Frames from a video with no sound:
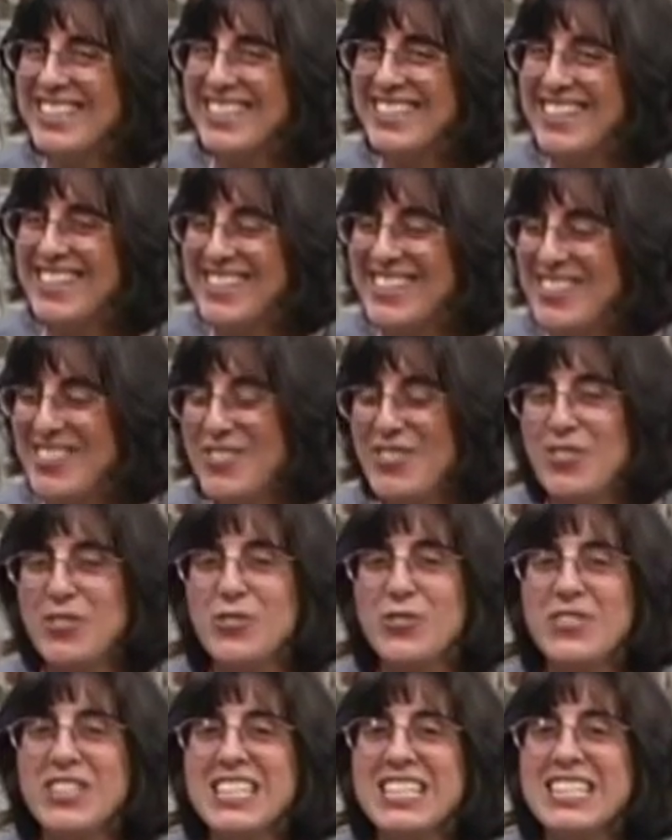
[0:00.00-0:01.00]
touch,
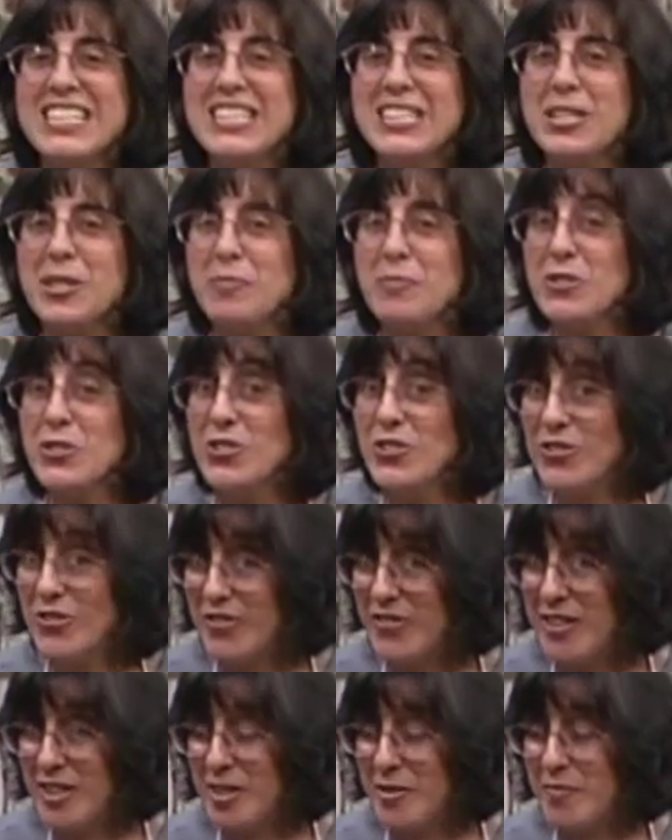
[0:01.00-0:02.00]
you need some
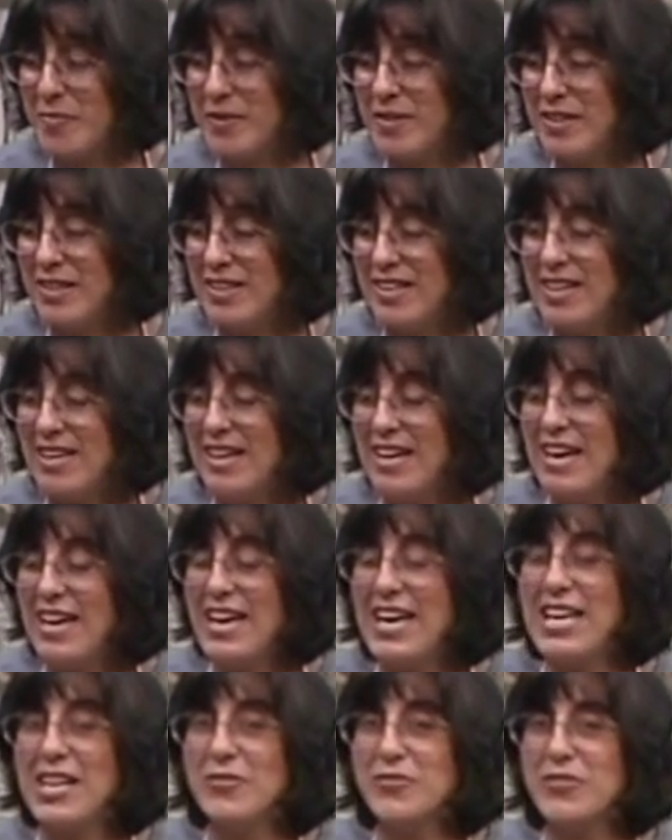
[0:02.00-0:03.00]
syrup.
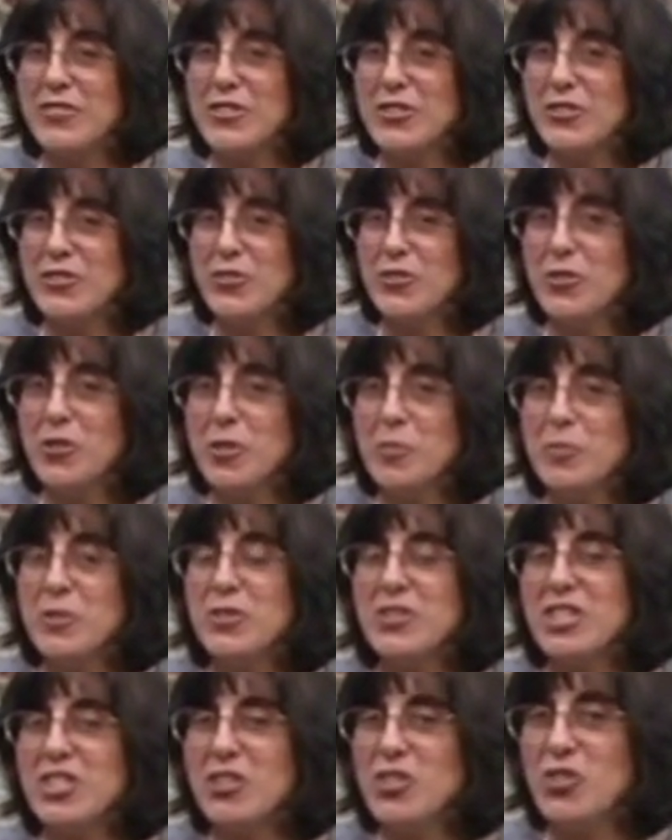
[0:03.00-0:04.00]
And for the syrup, you need